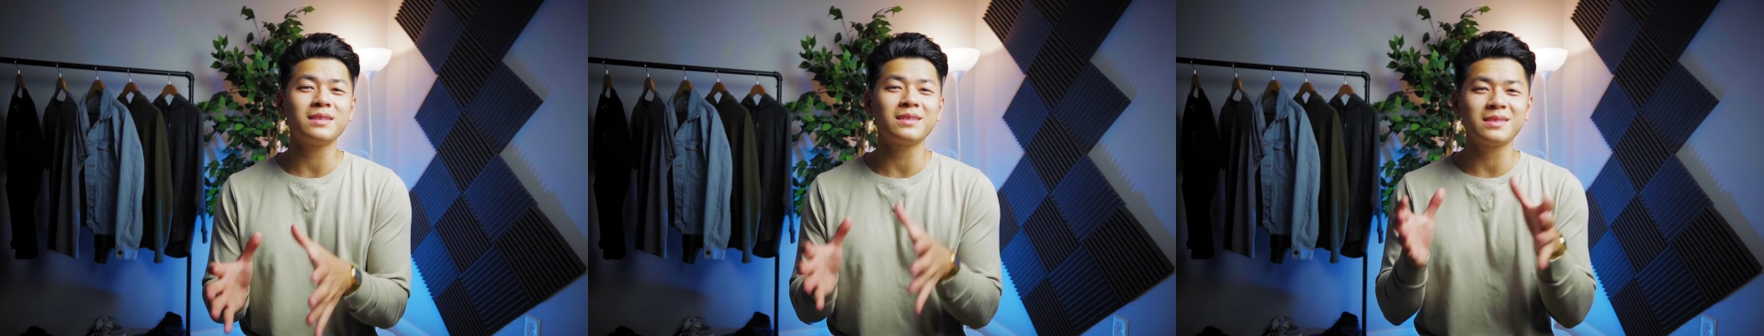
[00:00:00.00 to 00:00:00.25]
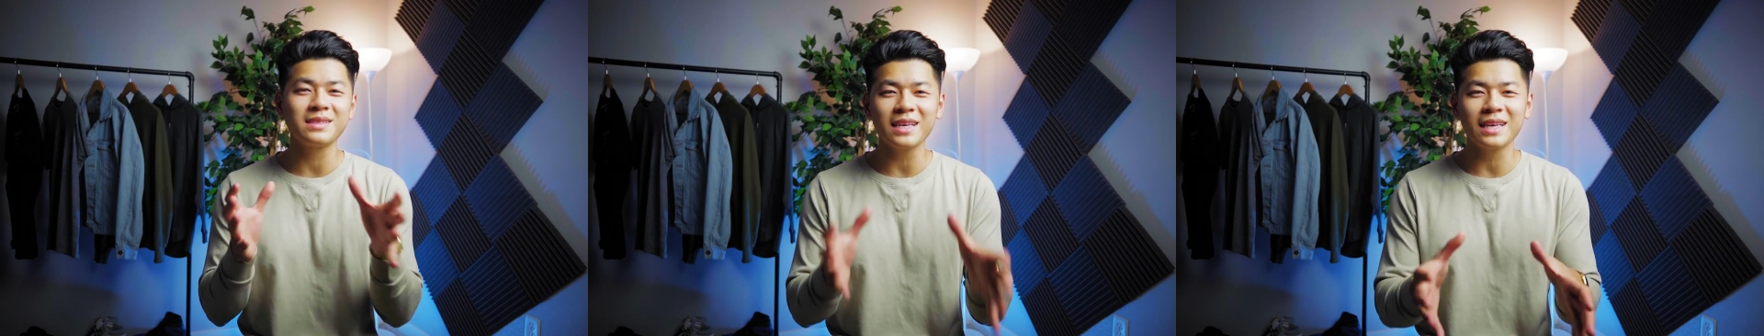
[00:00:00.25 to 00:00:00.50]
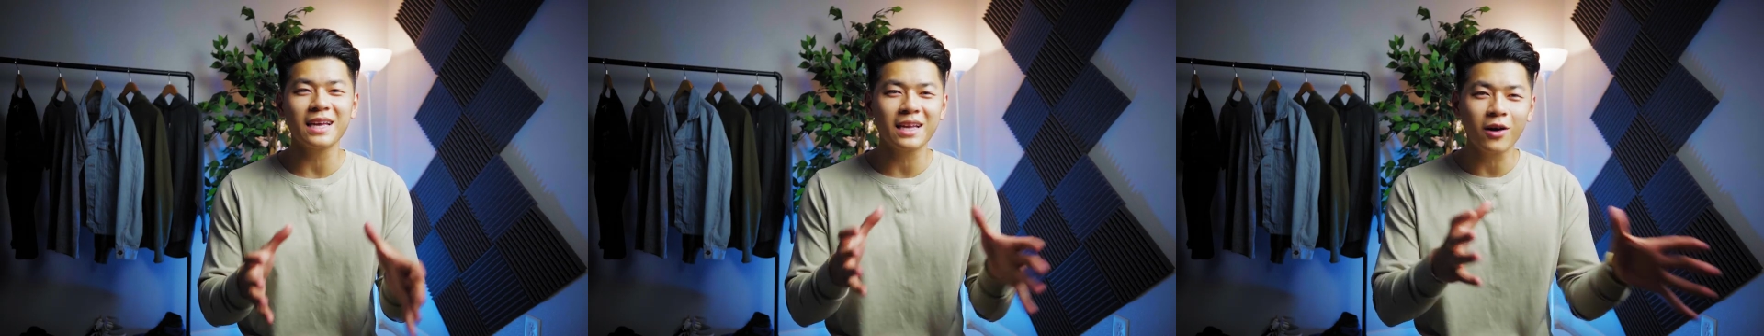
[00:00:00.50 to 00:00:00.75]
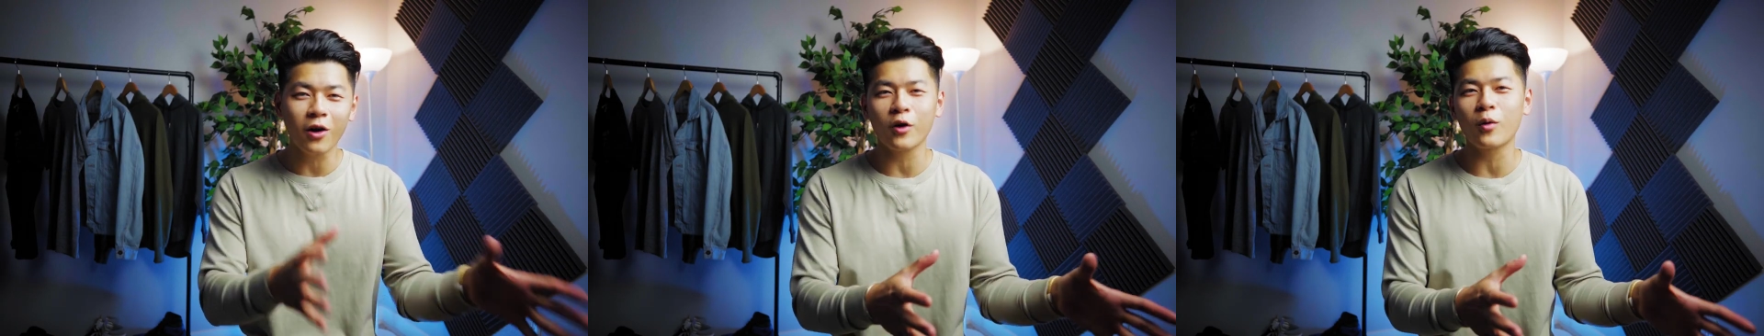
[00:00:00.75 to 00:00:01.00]
to sneak in
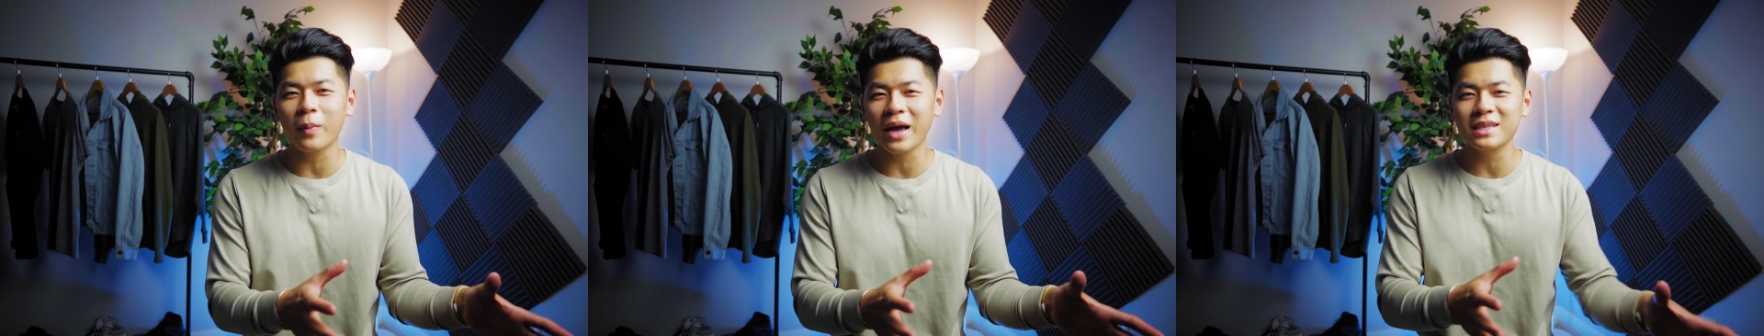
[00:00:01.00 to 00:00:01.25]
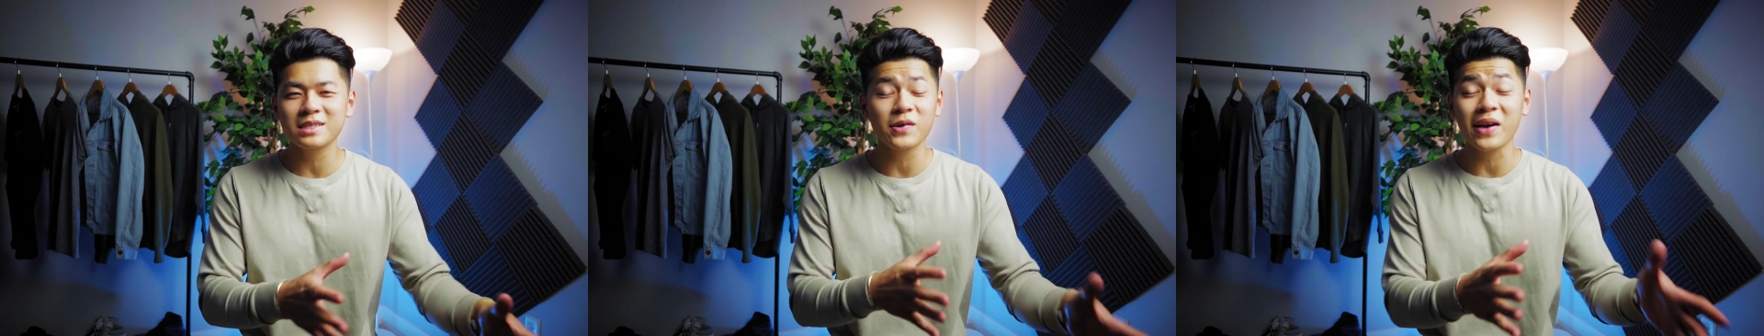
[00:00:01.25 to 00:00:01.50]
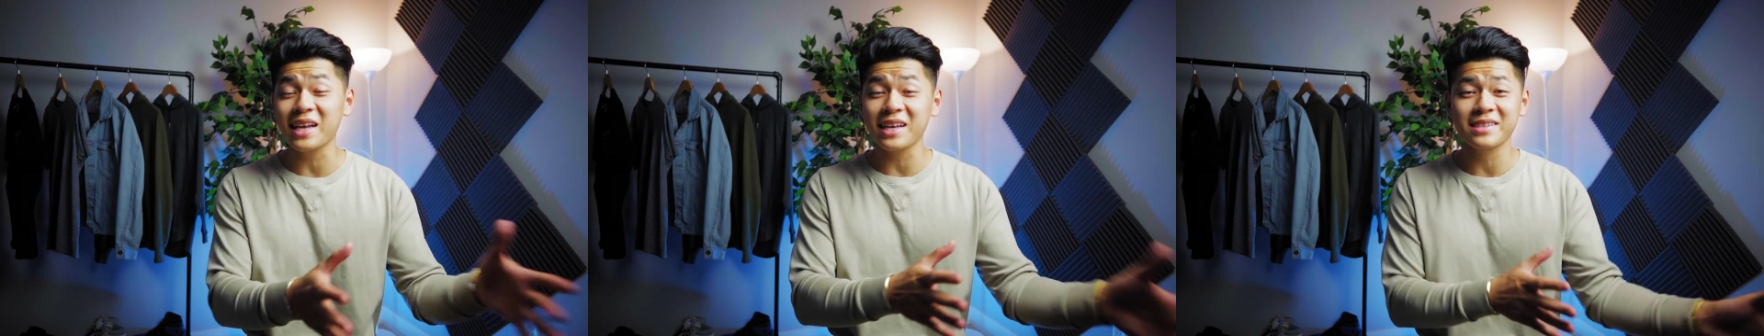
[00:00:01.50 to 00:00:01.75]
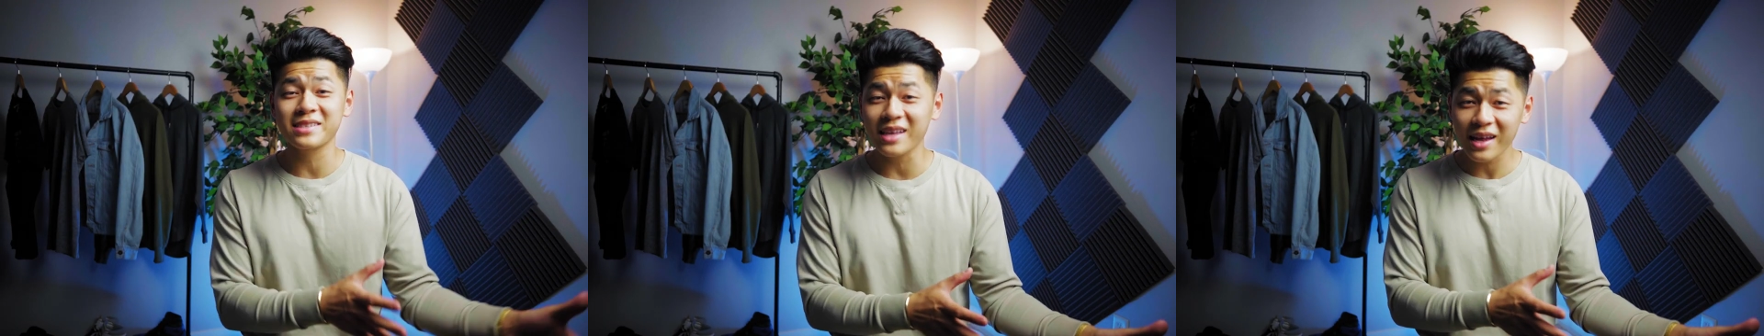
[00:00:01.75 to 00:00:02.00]
cargo pants to any
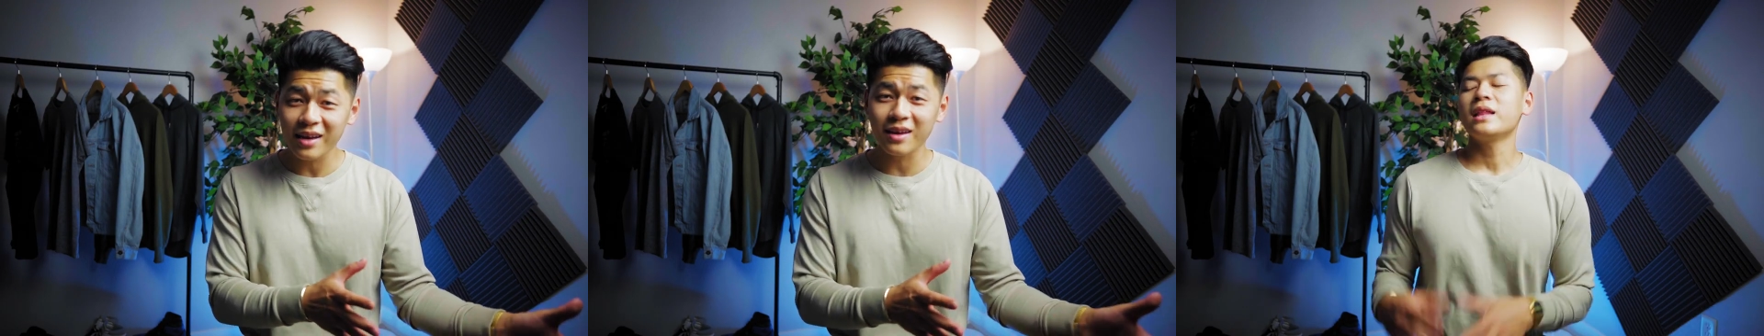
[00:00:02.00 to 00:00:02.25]
aesthetic,